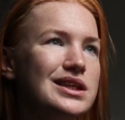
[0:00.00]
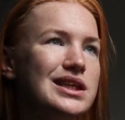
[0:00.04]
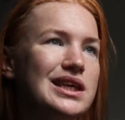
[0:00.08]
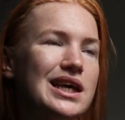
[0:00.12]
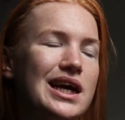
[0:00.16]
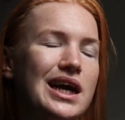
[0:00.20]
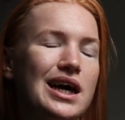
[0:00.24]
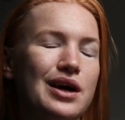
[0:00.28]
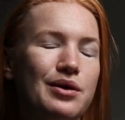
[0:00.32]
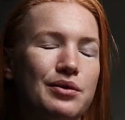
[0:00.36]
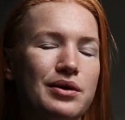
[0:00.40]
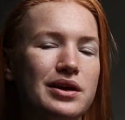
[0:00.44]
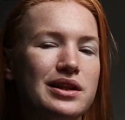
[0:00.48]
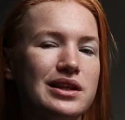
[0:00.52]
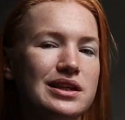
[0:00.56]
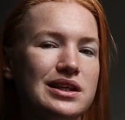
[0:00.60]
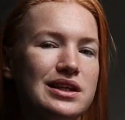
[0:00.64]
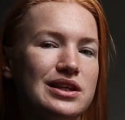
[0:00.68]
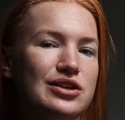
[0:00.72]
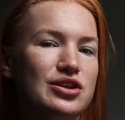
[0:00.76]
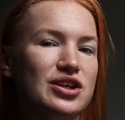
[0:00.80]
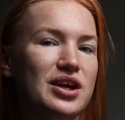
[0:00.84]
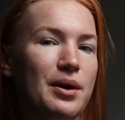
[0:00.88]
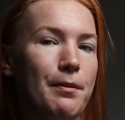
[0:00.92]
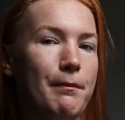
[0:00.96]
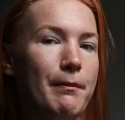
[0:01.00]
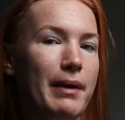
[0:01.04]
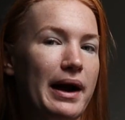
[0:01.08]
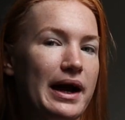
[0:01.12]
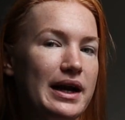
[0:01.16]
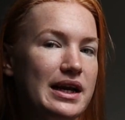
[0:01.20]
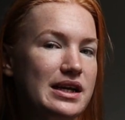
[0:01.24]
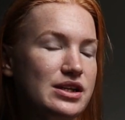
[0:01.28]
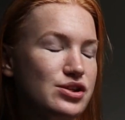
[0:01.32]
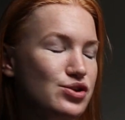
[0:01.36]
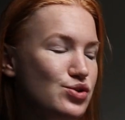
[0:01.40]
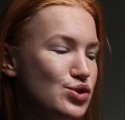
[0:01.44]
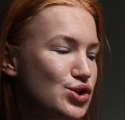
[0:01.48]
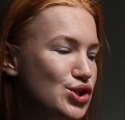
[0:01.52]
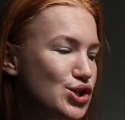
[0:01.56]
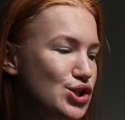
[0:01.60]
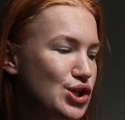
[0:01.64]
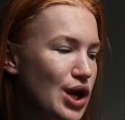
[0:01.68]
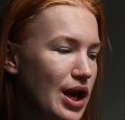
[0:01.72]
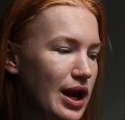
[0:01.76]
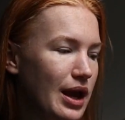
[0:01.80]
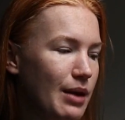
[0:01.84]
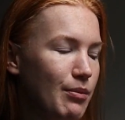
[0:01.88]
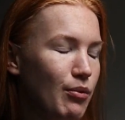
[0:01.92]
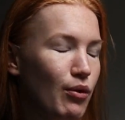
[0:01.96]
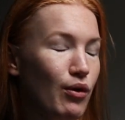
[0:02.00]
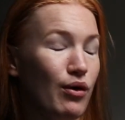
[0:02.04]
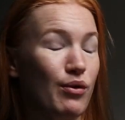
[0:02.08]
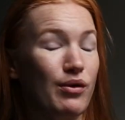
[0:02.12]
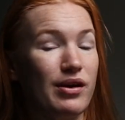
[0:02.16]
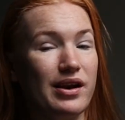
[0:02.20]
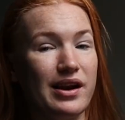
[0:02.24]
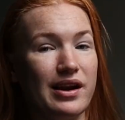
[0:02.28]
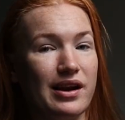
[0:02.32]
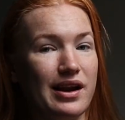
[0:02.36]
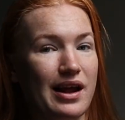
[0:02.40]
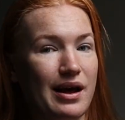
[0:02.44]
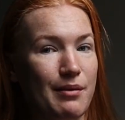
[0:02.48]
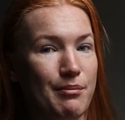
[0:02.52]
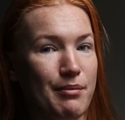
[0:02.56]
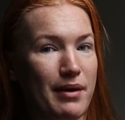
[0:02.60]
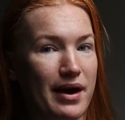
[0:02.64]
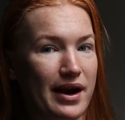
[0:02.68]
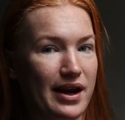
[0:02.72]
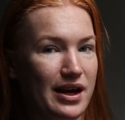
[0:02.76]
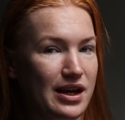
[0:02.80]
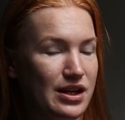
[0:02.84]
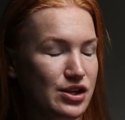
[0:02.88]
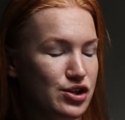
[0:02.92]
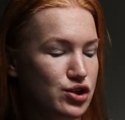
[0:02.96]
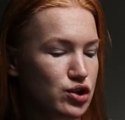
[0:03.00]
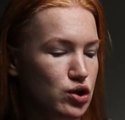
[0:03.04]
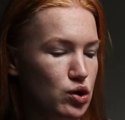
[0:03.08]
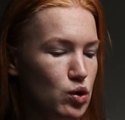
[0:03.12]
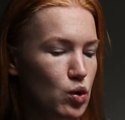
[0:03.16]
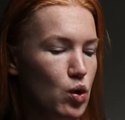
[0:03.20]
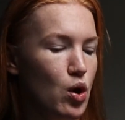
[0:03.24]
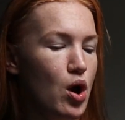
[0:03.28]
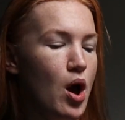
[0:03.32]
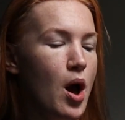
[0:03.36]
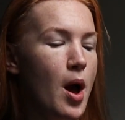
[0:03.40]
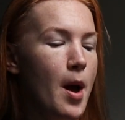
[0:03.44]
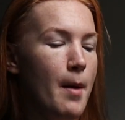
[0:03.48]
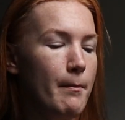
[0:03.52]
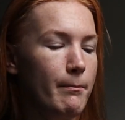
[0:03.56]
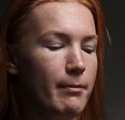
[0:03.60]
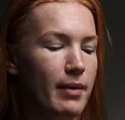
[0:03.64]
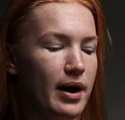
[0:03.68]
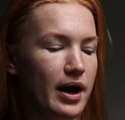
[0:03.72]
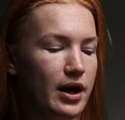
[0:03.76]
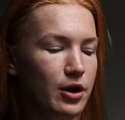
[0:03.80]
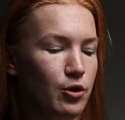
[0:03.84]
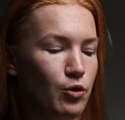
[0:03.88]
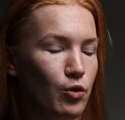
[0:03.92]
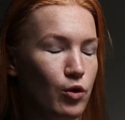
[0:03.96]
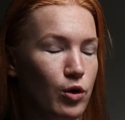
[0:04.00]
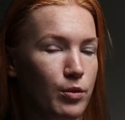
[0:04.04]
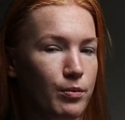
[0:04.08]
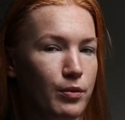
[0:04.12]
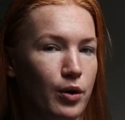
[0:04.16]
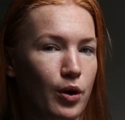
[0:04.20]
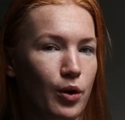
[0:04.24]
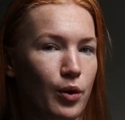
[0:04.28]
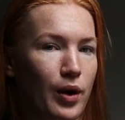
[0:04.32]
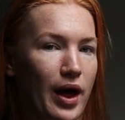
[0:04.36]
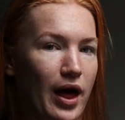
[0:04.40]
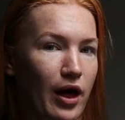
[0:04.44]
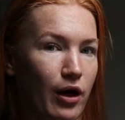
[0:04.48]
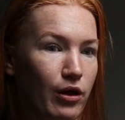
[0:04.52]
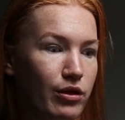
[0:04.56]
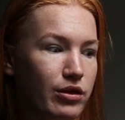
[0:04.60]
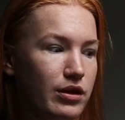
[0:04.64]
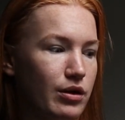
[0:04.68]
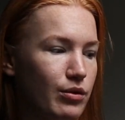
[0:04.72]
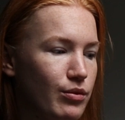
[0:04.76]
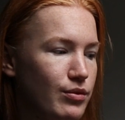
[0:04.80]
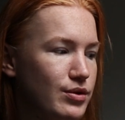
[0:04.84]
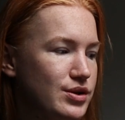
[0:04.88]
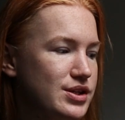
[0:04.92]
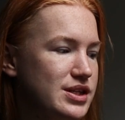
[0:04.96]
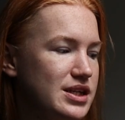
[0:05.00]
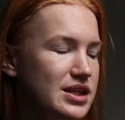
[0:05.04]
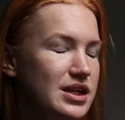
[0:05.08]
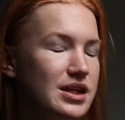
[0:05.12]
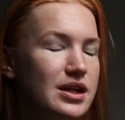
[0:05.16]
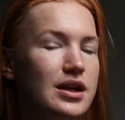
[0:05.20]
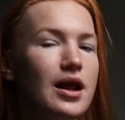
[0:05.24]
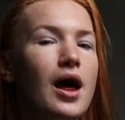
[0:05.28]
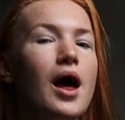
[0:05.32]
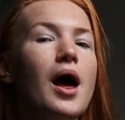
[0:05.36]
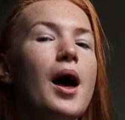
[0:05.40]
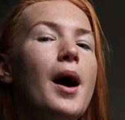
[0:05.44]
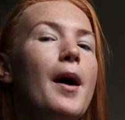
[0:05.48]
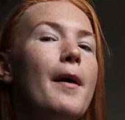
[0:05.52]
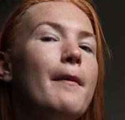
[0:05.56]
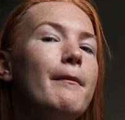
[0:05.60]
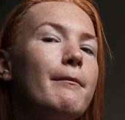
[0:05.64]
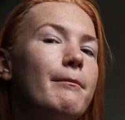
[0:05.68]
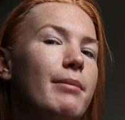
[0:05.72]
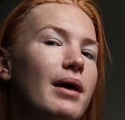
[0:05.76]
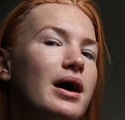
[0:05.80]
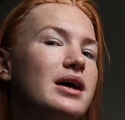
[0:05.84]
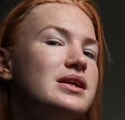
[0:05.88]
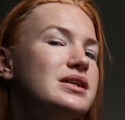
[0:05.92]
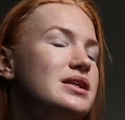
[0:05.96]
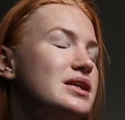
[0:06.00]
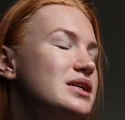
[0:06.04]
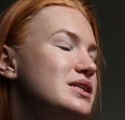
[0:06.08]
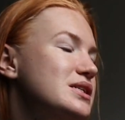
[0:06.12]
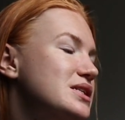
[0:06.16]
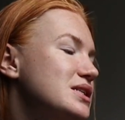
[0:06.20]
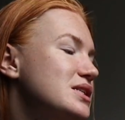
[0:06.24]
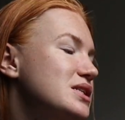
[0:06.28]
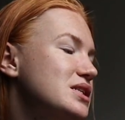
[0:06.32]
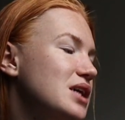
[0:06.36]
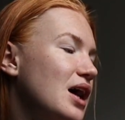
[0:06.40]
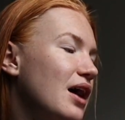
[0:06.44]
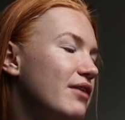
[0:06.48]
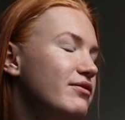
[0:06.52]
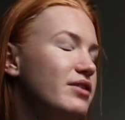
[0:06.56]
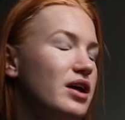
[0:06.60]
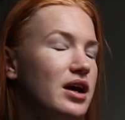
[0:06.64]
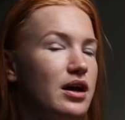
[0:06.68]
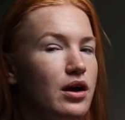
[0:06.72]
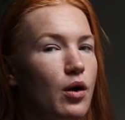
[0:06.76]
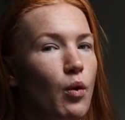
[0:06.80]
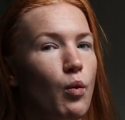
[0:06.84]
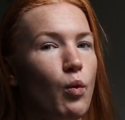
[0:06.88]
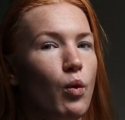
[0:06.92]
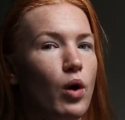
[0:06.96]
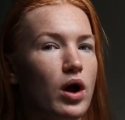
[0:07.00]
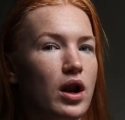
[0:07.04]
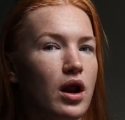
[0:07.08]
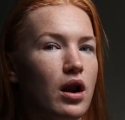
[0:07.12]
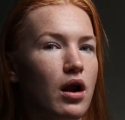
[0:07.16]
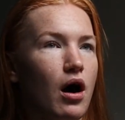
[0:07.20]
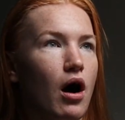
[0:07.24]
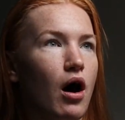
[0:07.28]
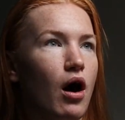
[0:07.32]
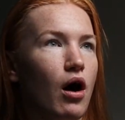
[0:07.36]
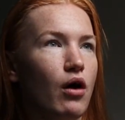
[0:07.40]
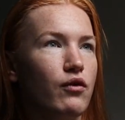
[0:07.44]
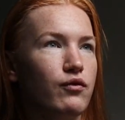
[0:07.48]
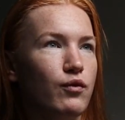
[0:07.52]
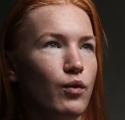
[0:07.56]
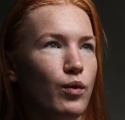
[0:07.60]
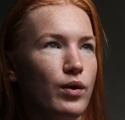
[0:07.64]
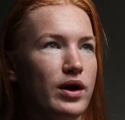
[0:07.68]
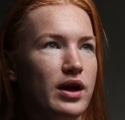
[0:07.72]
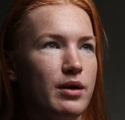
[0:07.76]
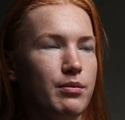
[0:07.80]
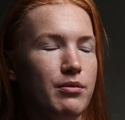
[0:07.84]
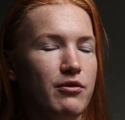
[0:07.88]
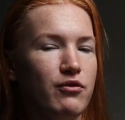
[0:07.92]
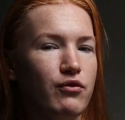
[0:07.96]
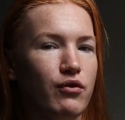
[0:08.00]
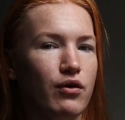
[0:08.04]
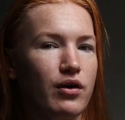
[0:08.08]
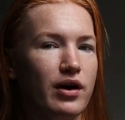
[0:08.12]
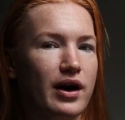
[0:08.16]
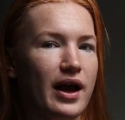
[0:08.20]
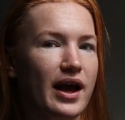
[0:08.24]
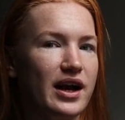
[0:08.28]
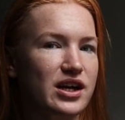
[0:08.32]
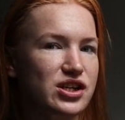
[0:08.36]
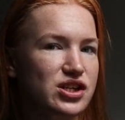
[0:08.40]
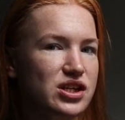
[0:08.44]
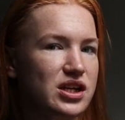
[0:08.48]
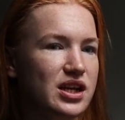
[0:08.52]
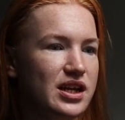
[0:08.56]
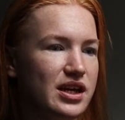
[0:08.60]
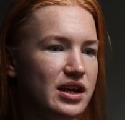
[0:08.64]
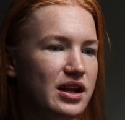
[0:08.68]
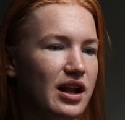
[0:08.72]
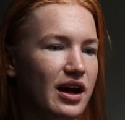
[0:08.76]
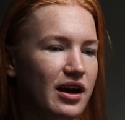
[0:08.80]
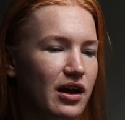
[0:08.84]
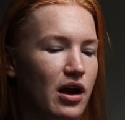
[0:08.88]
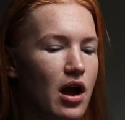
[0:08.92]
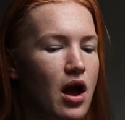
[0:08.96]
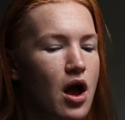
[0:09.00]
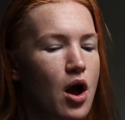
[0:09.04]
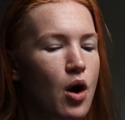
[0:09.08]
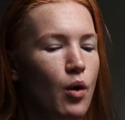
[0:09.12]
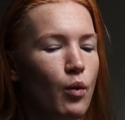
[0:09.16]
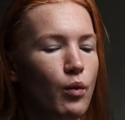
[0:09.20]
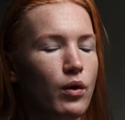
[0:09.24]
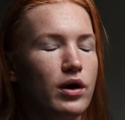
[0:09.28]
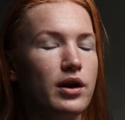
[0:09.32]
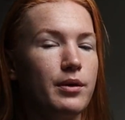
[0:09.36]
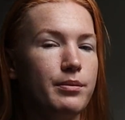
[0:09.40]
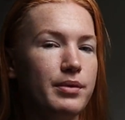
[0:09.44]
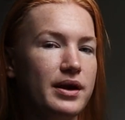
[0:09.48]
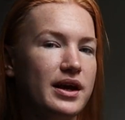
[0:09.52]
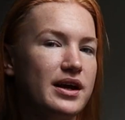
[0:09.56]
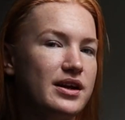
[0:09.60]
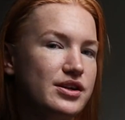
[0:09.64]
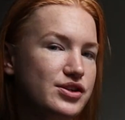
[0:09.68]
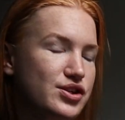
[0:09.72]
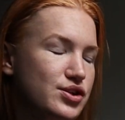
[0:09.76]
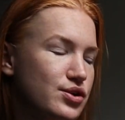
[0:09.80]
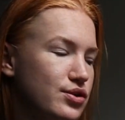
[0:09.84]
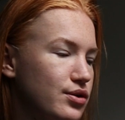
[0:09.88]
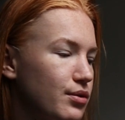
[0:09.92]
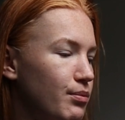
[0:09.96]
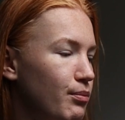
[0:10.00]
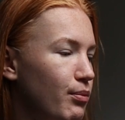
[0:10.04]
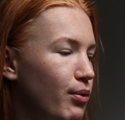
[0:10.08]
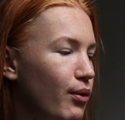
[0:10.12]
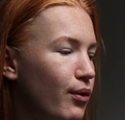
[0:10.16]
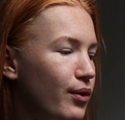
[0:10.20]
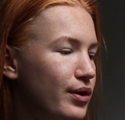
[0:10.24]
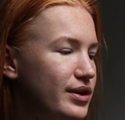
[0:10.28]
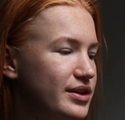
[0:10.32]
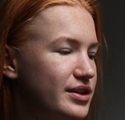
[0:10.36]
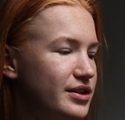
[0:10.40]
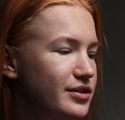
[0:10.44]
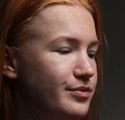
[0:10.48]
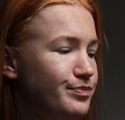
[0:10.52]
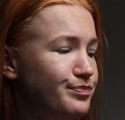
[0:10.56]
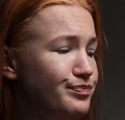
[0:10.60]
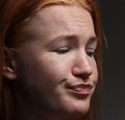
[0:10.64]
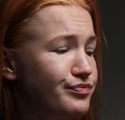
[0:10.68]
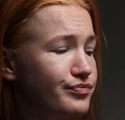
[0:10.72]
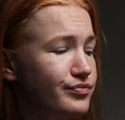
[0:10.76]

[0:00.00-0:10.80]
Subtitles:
yeah, I really need to get back into shape or get back into my normal healthy routine. But since I have like 1.5 weeks before I actually like want to be at a certain point,